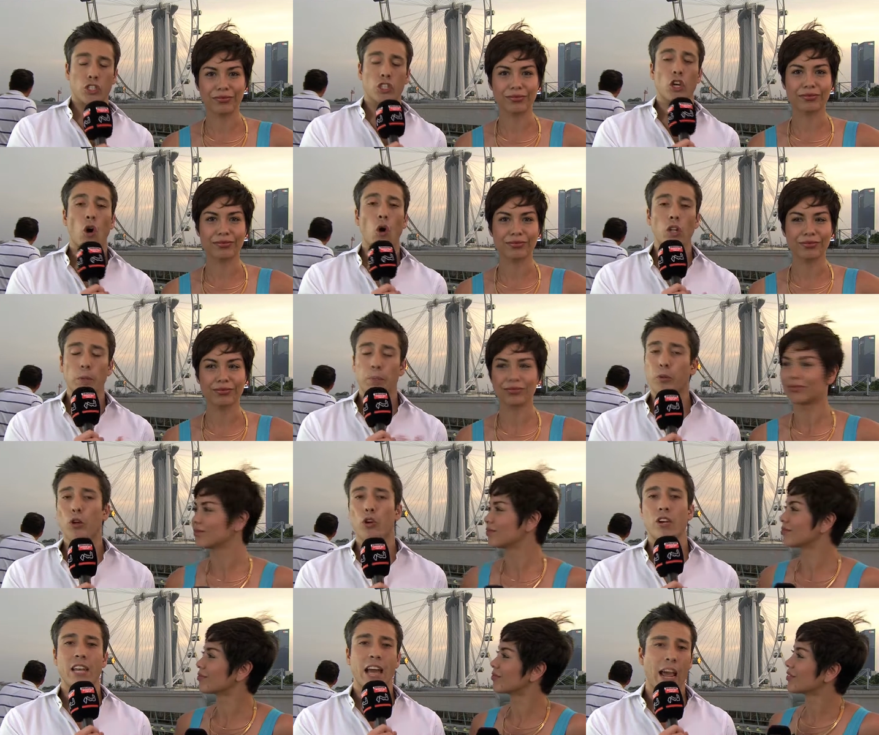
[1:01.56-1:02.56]
Speaker 1: it's the only
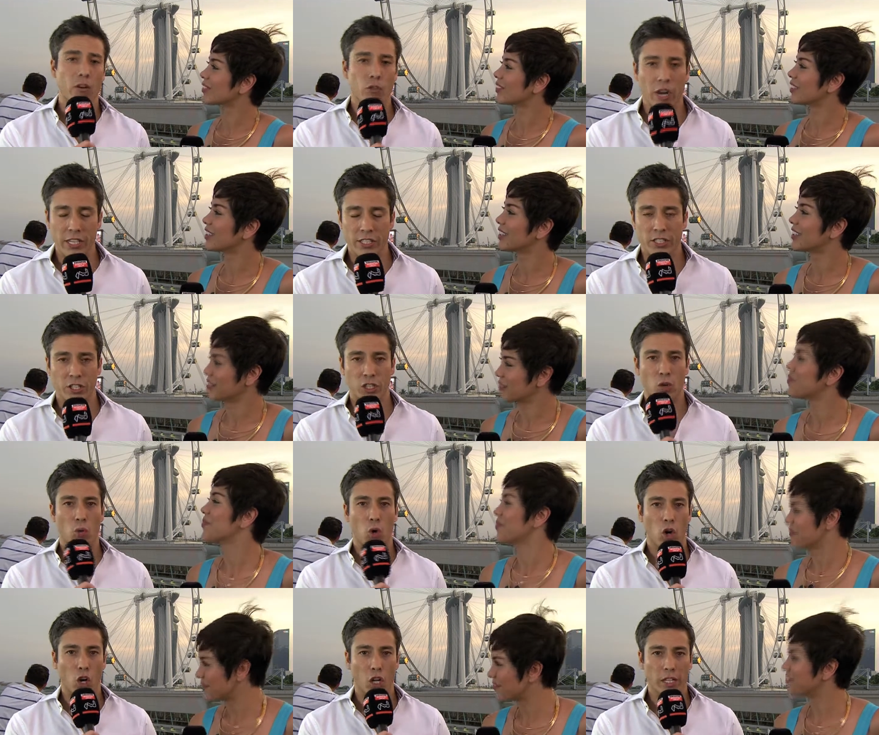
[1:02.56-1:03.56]
pure night race in the
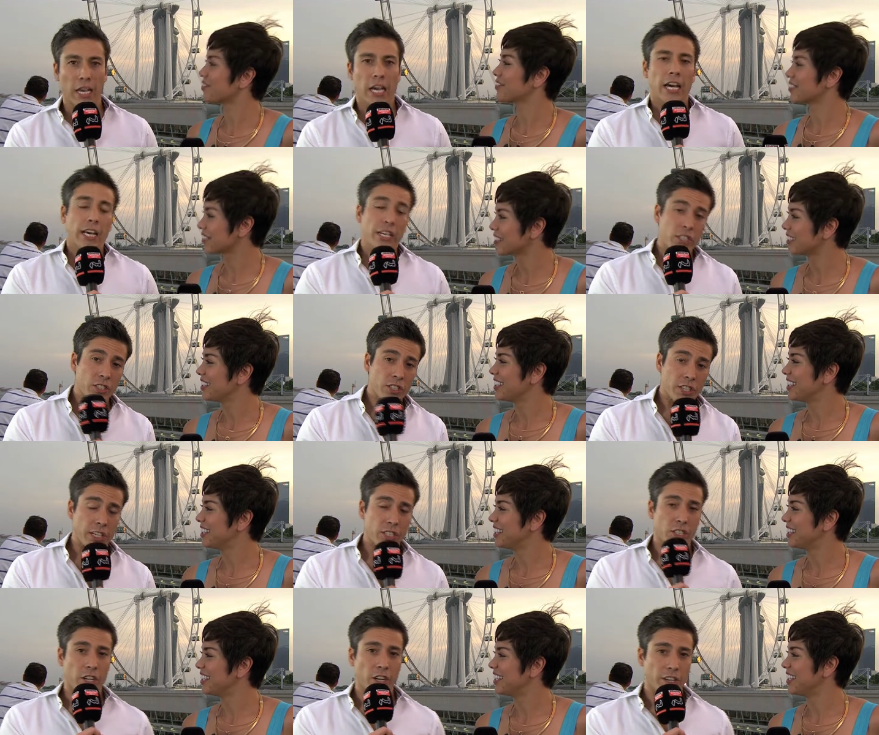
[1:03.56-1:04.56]
world. This is the
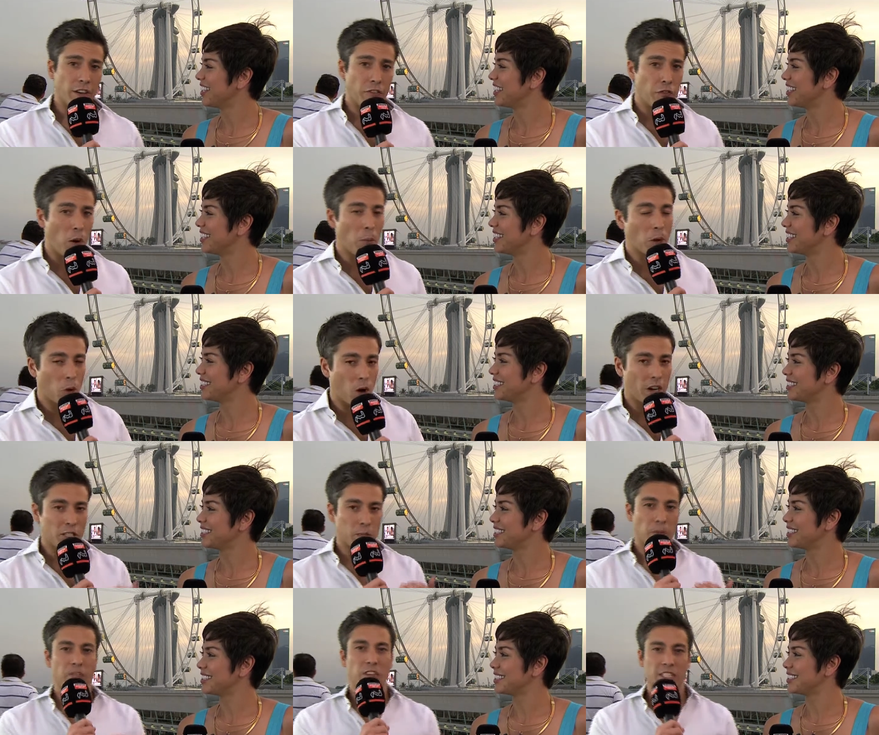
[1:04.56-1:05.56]
sixth year that Formula 1
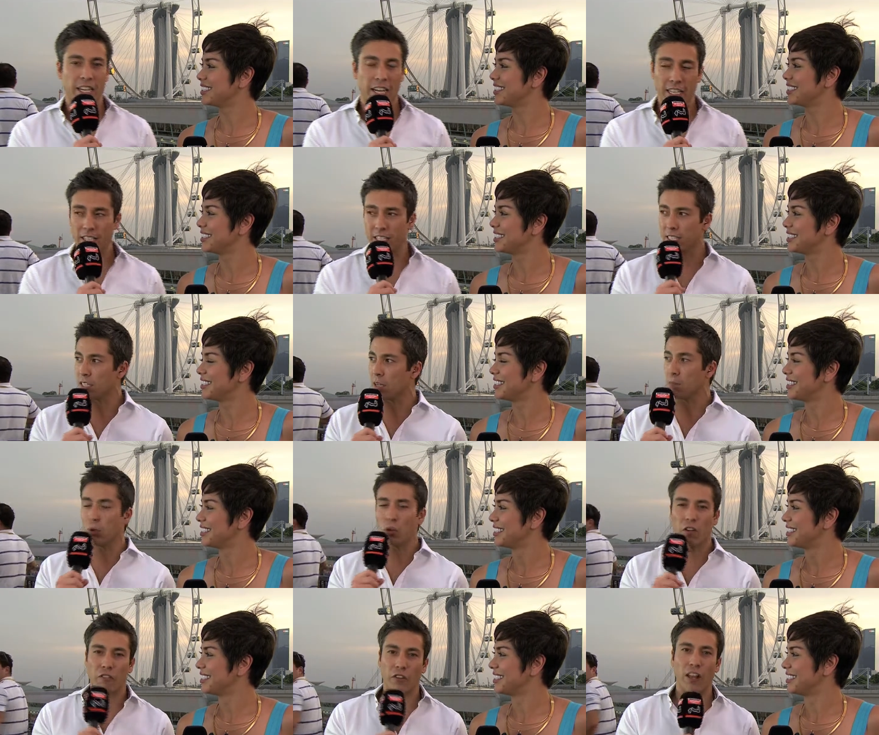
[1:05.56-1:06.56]
has been visiting this
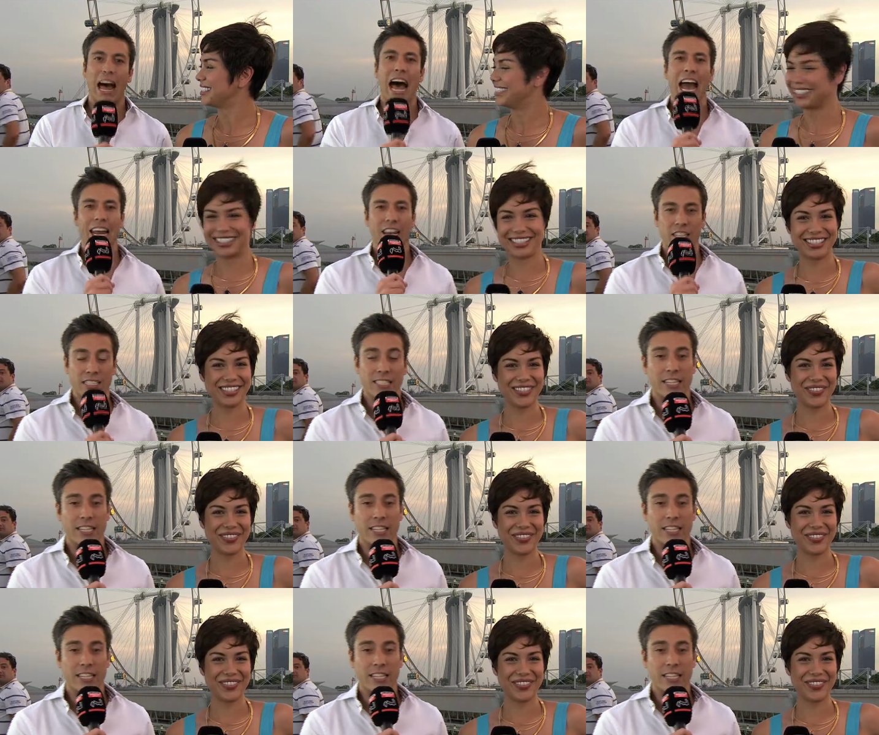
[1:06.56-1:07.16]
beautiful island